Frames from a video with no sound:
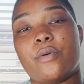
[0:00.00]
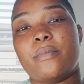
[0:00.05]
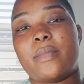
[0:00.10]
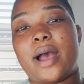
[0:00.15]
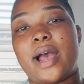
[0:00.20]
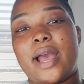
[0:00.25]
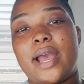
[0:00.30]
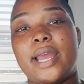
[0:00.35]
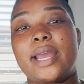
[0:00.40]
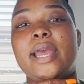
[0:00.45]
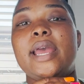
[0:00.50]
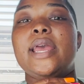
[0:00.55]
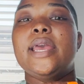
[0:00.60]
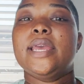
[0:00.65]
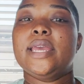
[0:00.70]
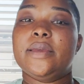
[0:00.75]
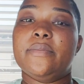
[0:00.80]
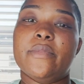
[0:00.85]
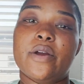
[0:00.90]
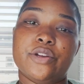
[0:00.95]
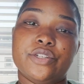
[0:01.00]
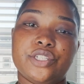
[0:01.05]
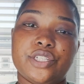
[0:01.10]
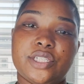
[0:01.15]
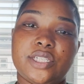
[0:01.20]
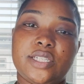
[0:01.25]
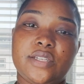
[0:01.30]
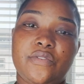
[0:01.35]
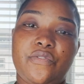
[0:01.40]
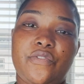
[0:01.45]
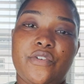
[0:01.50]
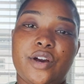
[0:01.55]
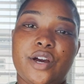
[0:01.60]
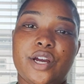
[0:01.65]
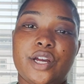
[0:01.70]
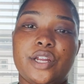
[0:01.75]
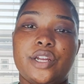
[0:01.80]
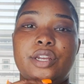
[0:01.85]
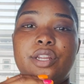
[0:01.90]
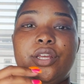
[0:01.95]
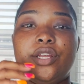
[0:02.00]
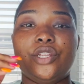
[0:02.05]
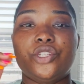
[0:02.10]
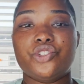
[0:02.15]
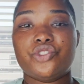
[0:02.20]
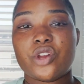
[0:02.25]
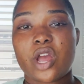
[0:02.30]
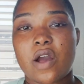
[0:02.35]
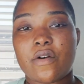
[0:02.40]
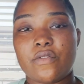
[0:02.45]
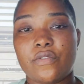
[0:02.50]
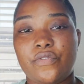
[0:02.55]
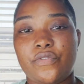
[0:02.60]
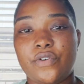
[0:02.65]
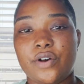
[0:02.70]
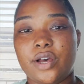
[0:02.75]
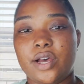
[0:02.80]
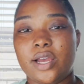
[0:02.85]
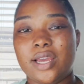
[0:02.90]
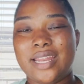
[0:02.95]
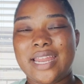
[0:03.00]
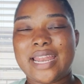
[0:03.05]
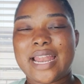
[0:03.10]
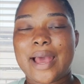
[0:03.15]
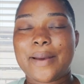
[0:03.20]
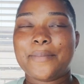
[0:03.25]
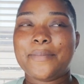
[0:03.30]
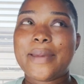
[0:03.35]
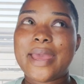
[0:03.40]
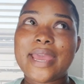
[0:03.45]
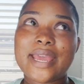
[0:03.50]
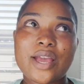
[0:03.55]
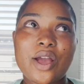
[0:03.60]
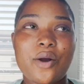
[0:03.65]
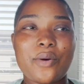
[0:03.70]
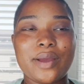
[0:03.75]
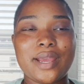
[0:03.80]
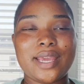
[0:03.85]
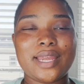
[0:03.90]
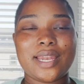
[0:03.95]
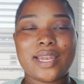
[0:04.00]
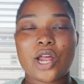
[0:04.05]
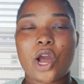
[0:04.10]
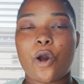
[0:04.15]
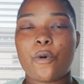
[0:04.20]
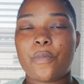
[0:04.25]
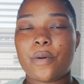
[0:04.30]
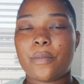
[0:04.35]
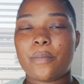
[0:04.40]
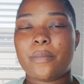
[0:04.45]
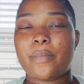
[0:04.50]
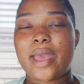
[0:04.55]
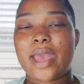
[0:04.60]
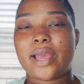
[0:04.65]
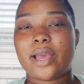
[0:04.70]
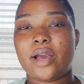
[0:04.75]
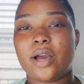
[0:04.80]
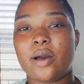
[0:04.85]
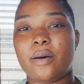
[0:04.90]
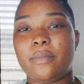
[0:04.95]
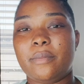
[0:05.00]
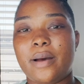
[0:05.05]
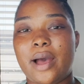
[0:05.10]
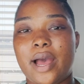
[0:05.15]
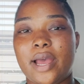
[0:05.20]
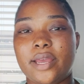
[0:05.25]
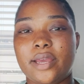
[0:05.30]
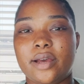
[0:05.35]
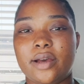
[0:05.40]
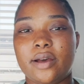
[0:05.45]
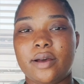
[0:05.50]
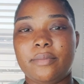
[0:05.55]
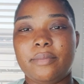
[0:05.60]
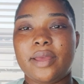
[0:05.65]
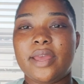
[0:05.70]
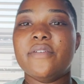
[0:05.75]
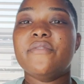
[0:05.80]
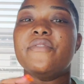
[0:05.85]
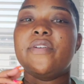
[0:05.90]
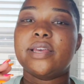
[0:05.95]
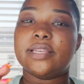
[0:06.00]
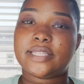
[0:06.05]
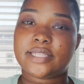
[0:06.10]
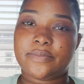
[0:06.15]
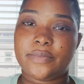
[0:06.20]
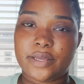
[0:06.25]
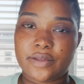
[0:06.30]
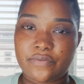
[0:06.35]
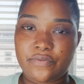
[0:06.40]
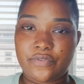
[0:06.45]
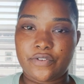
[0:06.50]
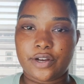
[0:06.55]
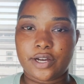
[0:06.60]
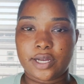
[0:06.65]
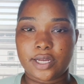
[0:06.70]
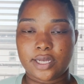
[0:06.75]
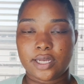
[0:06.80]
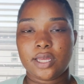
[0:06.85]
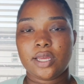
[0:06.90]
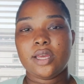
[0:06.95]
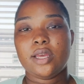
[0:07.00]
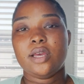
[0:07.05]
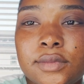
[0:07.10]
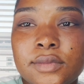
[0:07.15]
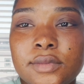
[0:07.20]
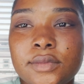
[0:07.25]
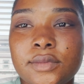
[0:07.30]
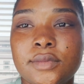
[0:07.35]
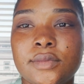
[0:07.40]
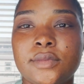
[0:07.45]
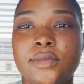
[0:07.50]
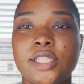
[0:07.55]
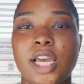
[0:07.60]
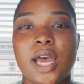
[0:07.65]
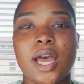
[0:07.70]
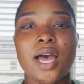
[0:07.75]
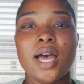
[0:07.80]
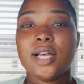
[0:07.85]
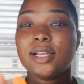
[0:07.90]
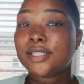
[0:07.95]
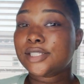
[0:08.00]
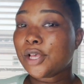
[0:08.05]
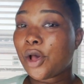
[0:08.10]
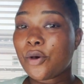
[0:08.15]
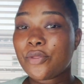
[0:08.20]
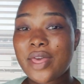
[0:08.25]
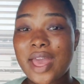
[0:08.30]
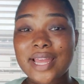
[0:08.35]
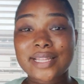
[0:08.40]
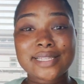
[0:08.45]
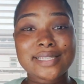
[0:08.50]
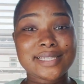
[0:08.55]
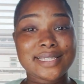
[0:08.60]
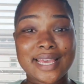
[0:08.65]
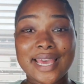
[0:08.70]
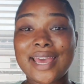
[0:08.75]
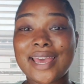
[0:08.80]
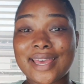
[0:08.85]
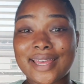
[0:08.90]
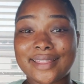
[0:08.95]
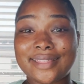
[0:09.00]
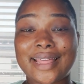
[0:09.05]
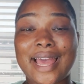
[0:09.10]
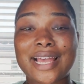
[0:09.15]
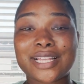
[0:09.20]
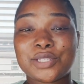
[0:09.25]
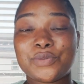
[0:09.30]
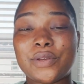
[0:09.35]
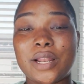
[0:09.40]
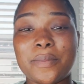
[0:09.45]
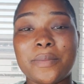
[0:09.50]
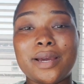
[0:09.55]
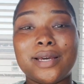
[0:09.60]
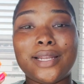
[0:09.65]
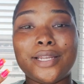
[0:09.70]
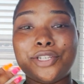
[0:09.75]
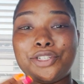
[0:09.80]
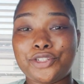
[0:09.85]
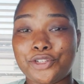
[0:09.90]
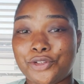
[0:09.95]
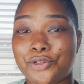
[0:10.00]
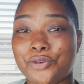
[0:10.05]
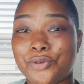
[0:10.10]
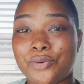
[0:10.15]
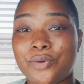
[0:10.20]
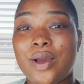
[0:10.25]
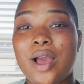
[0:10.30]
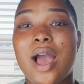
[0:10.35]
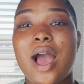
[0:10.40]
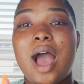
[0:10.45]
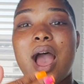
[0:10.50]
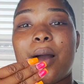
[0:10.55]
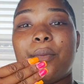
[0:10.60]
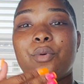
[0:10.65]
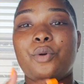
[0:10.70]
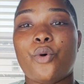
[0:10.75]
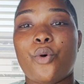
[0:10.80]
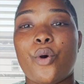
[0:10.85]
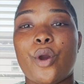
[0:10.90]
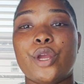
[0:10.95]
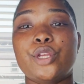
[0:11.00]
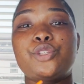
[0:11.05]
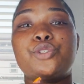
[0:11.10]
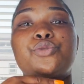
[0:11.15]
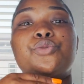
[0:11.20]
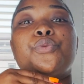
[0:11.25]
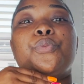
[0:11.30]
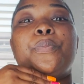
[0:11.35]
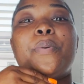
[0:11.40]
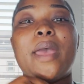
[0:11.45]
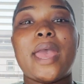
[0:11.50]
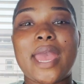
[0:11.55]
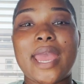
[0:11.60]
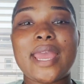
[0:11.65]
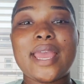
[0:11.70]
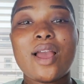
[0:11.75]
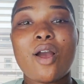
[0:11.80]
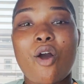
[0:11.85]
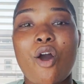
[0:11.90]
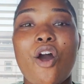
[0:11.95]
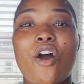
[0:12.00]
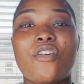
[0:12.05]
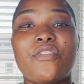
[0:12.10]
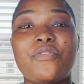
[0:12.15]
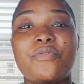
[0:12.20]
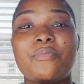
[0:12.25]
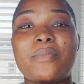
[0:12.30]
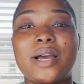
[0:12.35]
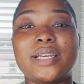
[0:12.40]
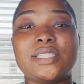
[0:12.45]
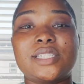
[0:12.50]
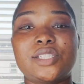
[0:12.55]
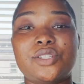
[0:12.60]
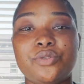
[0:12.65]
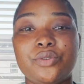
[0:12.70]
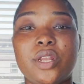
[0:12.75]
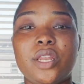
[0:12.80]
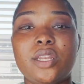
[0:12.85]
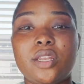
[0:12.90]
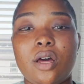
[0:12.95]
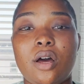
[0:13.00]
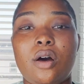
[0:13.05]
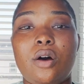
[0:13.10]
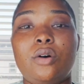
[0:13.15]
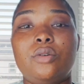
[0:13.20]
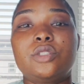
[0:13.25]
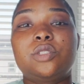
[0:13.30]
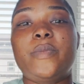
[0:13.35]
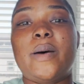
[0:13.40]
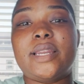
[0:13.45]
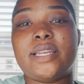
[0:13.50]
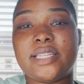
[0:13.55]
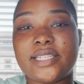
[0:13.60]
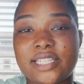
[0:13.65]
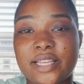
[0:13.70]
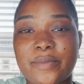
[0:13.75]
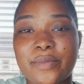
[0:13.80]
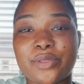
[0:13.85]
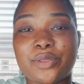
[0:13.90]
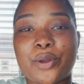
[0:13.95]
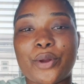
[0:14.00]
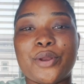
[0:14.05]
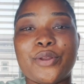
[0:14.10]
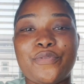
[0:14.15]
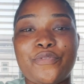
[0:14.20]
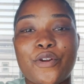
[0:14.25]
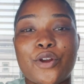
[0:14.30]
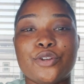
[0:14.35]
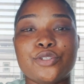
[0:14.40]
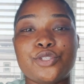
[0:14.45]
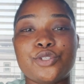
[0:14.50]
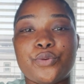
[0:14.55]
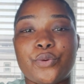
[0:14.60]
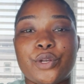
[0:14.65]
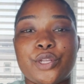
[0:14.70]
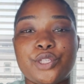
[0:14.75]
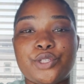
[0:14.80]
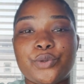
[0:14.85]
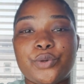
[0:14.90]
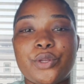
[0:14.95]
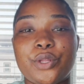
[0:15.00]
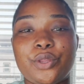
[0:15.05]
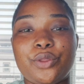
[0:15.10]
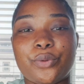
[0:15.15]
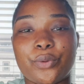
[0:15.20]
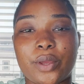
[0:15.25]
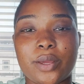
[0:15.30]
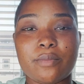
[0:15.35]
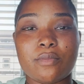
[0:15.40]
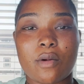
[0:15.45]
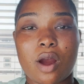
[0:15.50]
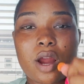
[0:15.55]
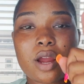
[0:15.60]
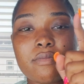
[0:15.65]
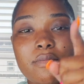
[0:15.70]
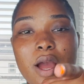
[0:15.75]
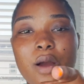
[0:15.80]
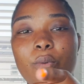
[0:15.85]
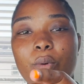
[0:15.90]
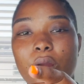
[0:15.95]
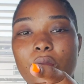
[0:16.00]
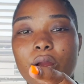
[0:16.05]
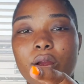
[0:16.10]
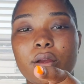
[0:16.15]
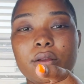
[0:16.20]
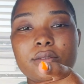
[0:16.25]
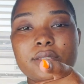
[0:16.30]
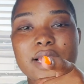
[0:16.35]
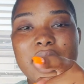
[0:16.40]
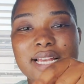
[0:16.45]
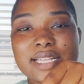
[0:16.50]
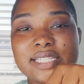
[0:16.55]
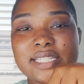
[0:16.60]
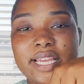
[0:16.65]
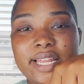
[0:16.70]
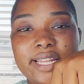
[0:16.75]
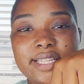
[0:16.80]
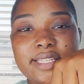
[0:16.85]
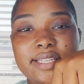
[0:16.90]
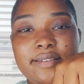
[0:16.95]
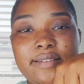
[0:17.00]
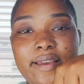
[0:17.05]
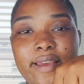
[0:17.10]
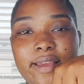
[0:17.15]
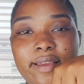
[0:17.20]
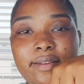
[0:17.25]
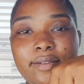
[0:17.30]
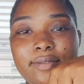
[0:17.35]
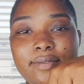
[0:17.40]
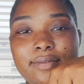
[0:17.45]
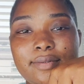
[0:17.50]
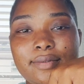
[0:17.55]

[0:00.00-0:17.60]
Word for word: my emergency fund, travel fund, and I may go in and open back up my um, investment fund. So that's it. That's what I'm going to do. I'm going to pay off my student loans by December 31st, 2023. Mark my words. I said it today.